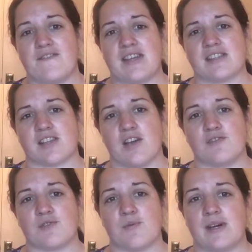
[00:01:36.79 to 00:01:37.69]

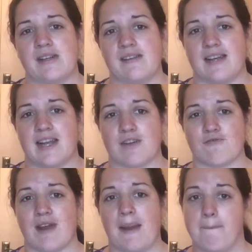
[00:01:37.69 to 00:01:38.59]
viscose twill in a
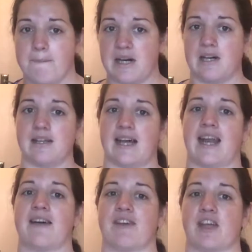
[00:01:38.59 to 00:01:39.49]
grey marl and
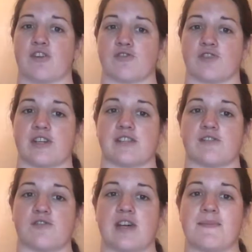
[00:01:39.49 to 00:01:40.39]
have a contrast
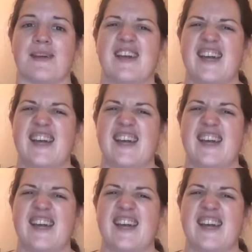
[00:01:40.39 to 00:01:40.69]
stripe.